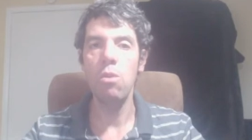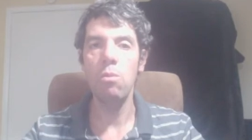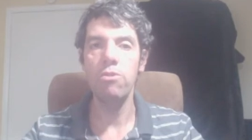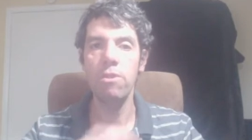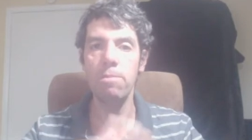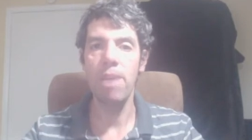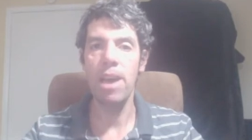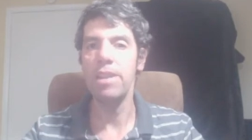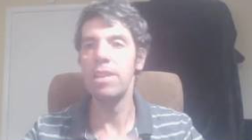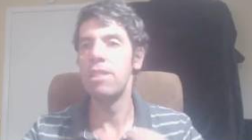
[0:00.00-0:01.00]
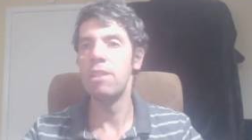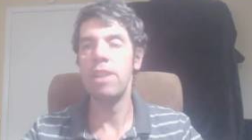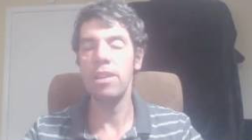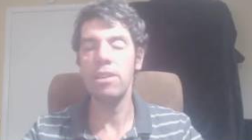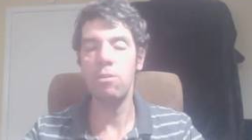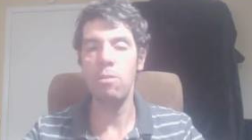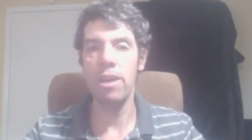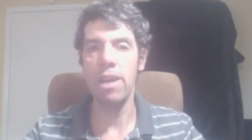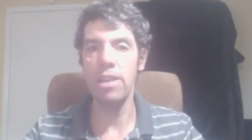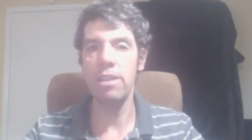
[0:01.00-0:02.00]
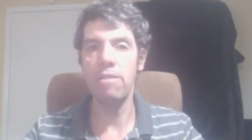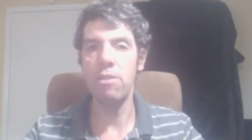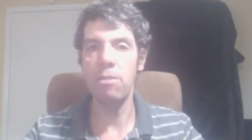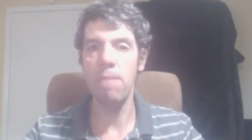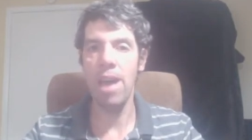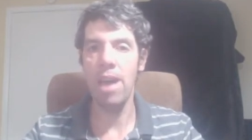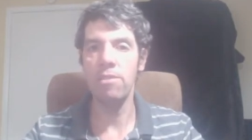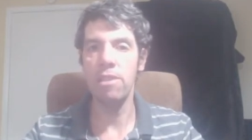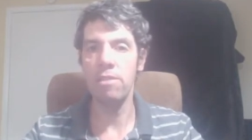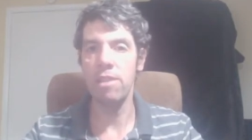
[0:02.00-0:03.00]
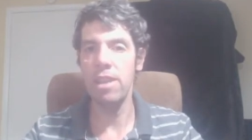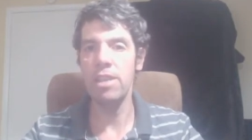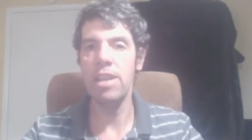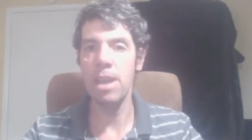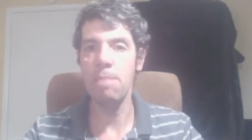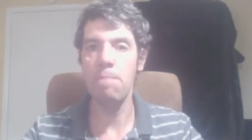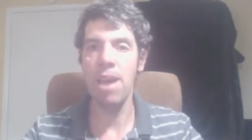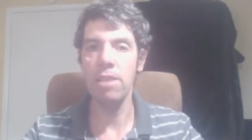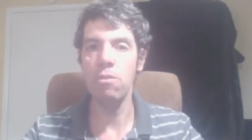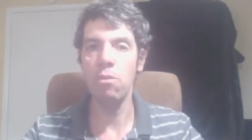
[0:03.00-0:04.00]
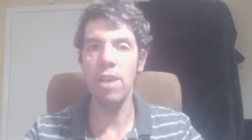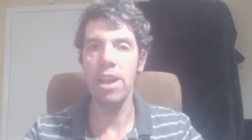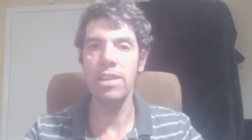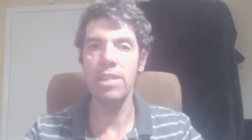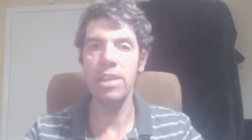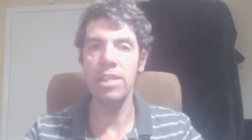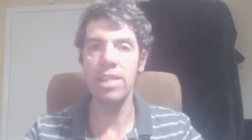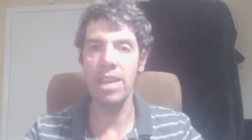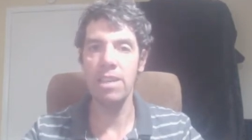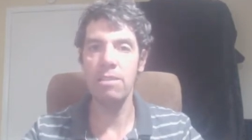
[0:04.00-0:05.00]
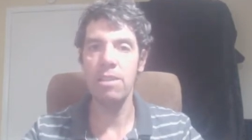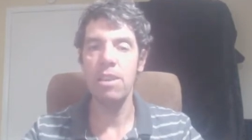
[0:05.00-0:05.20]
will just panic and they're not going to want any of their assets in a bank or anything that can